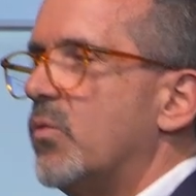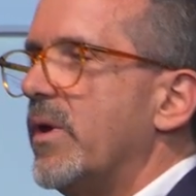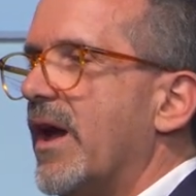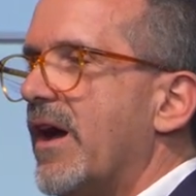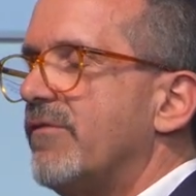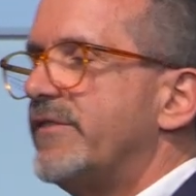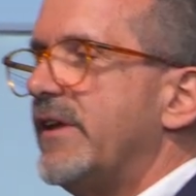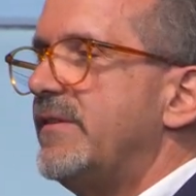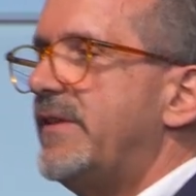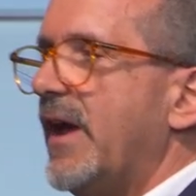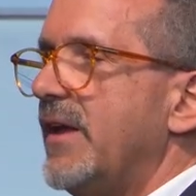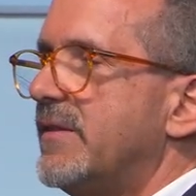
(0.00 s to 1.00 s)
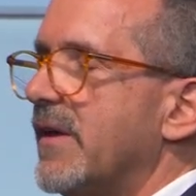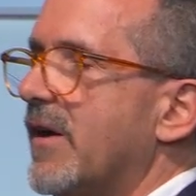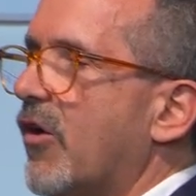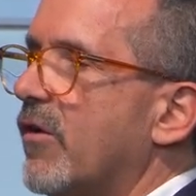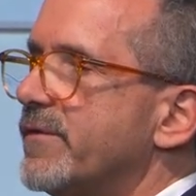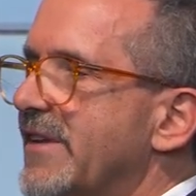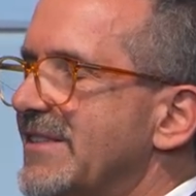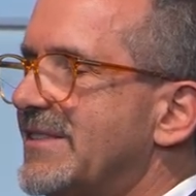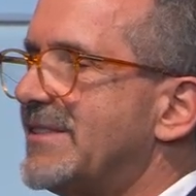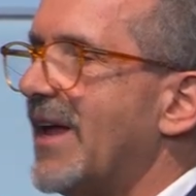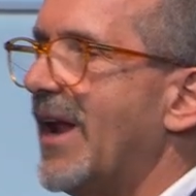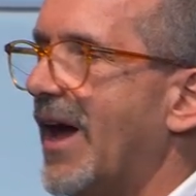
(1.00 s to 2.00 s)
we have the data of the
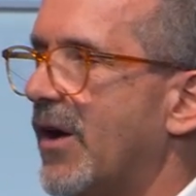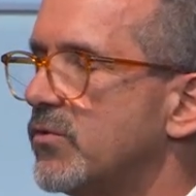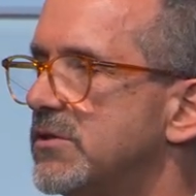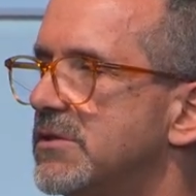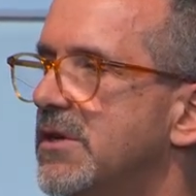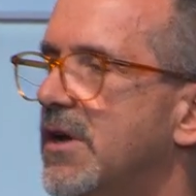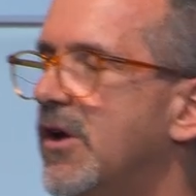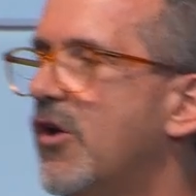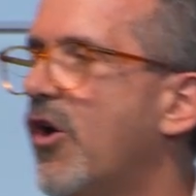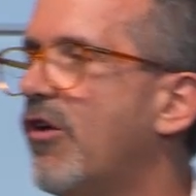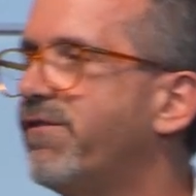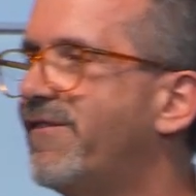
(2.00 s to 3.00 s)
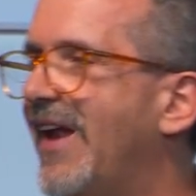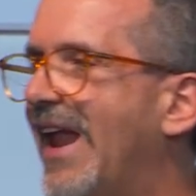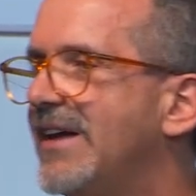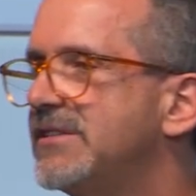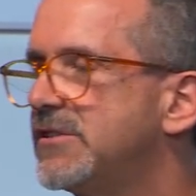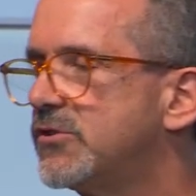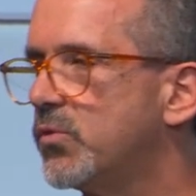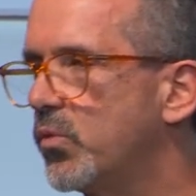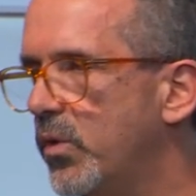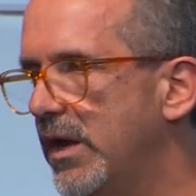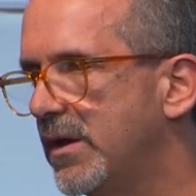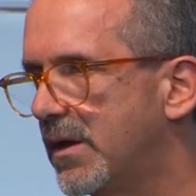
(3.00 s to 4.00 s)
sellout of last
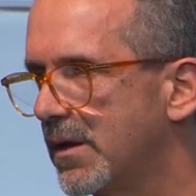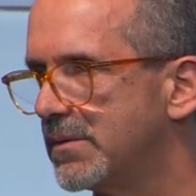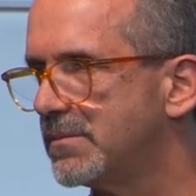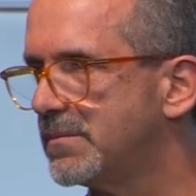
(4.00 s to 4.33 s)
week.